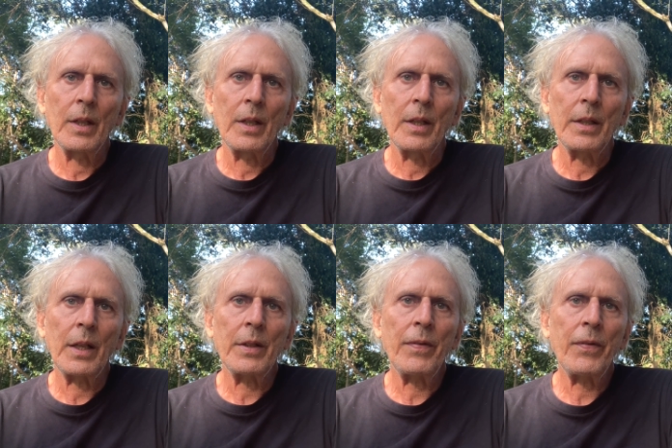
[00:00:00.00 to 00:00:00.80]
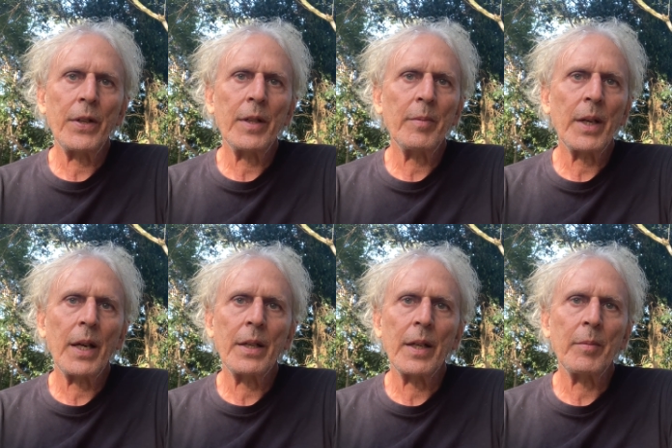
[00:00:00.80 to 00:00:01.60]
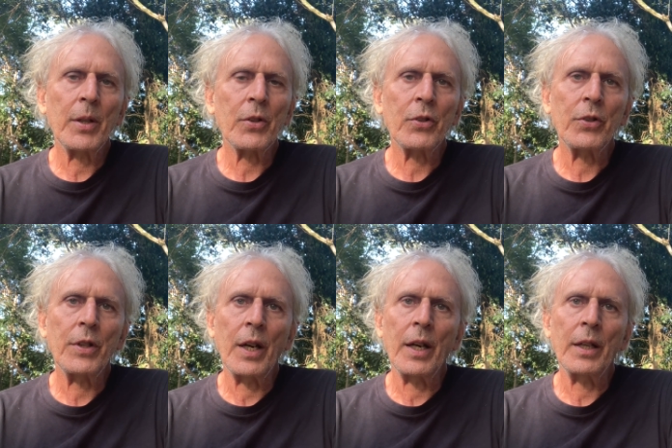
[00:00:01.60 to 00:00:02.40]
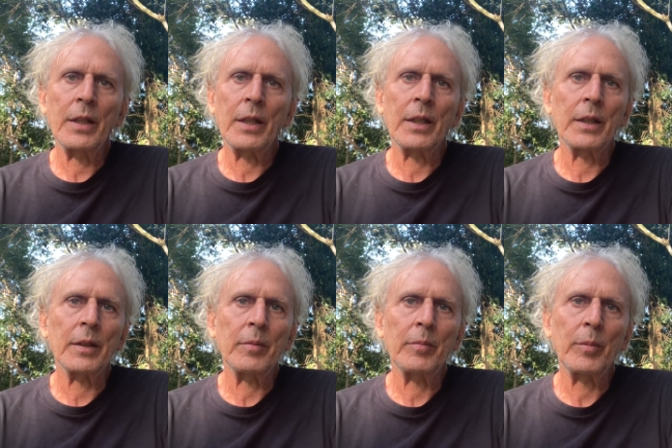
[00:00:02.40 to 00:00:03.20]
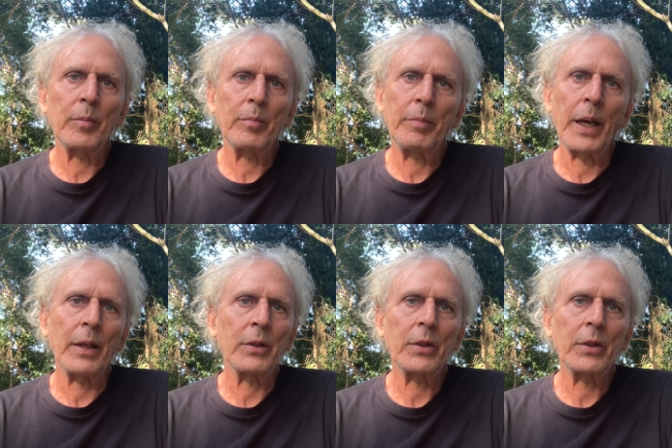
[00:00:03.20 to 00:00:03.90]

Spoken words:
Now, the Freedom Day demos today are about